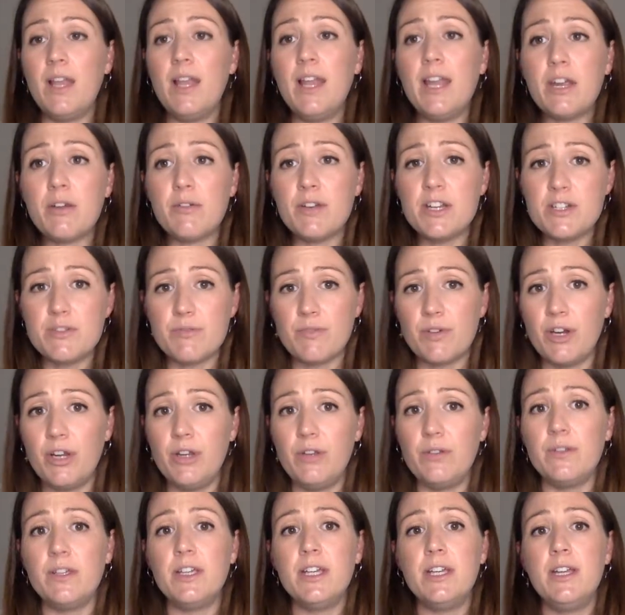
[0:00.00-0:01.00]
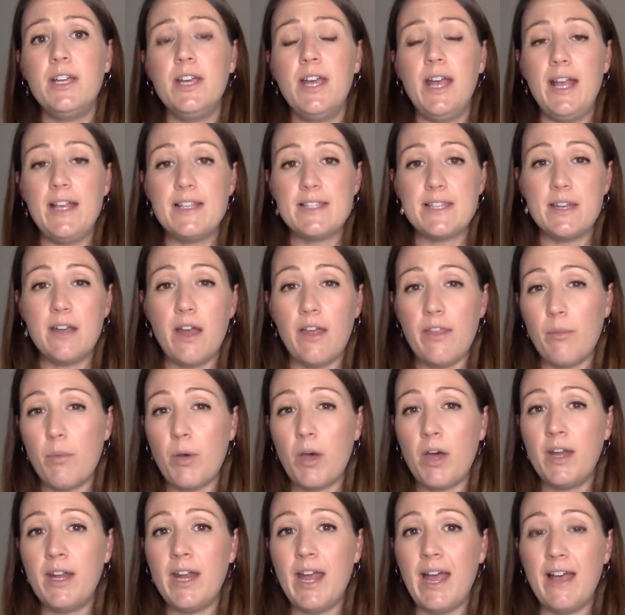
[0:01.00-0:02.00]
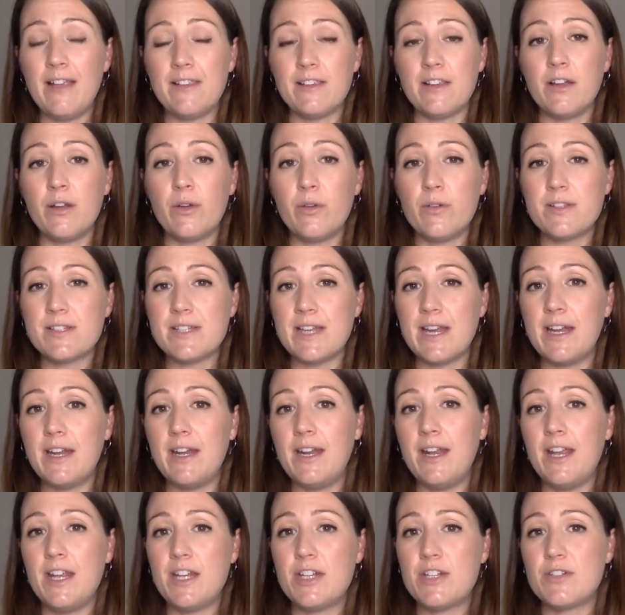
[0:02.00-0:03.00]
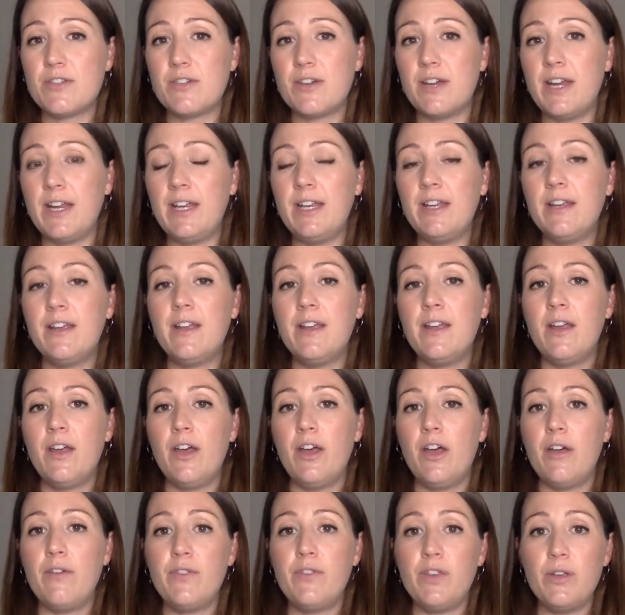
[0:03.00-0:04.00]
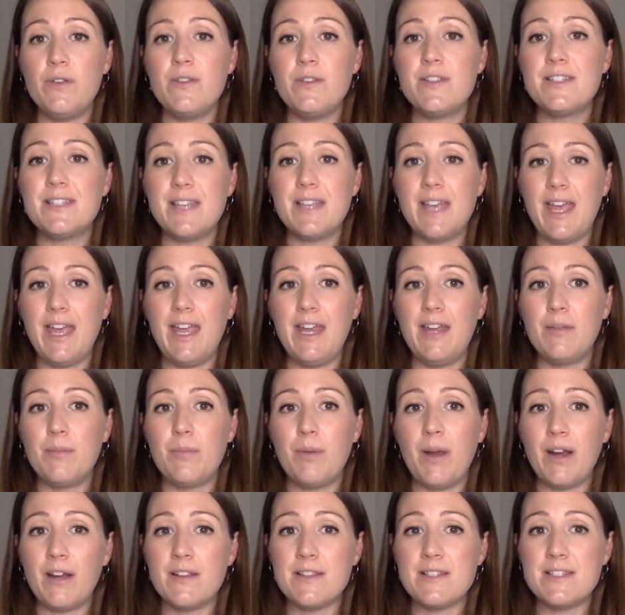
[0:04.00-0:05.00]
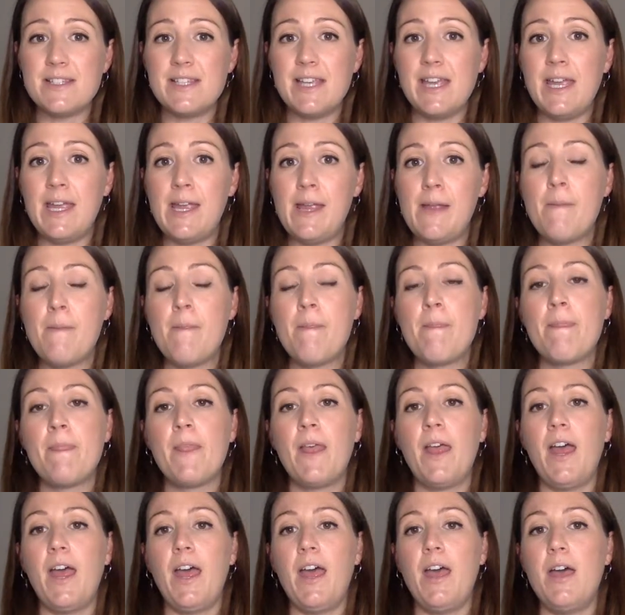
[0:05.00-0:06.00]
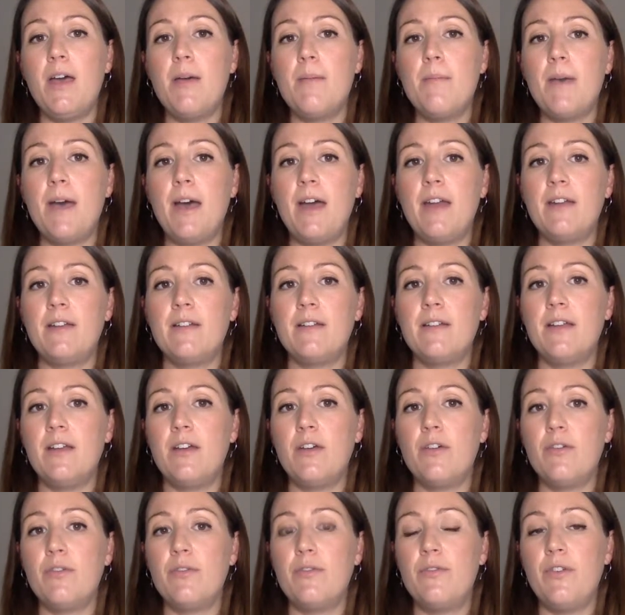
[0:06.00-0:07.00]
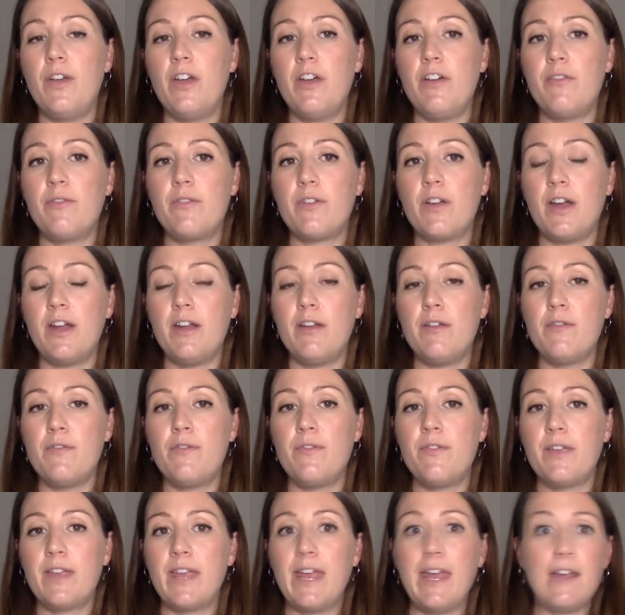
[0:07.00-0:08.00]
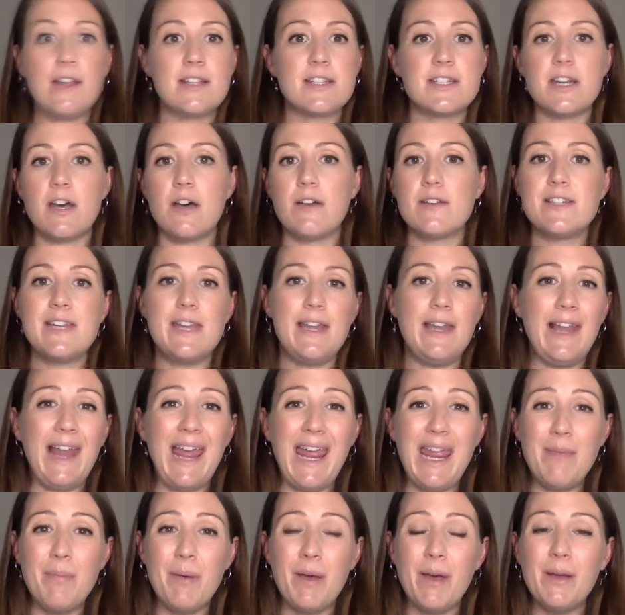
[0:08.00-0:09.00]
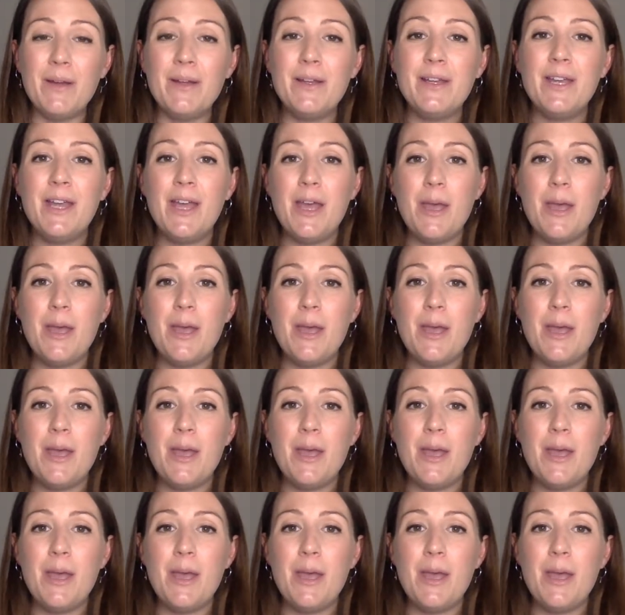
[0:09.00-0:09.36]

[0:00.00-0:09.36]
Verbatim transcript: Licorice root is another one. It has a long standing history of use in pregnancy um, and of, of kind of kickstarting labor.